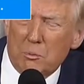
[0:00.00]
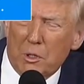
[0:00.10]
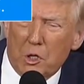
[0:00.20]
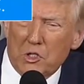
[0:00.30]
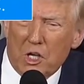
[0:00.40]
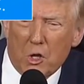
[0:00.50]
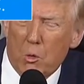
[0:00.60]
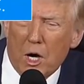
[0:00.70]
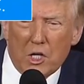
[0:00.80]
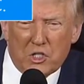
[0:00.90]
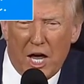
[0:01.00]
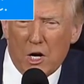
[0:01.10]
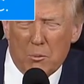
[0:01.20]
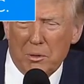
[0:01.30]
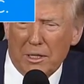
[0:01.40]
because otherwise I
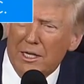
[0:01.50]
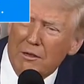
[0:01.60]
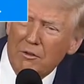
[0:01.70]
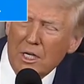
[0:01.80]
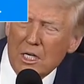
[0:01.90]
don't believe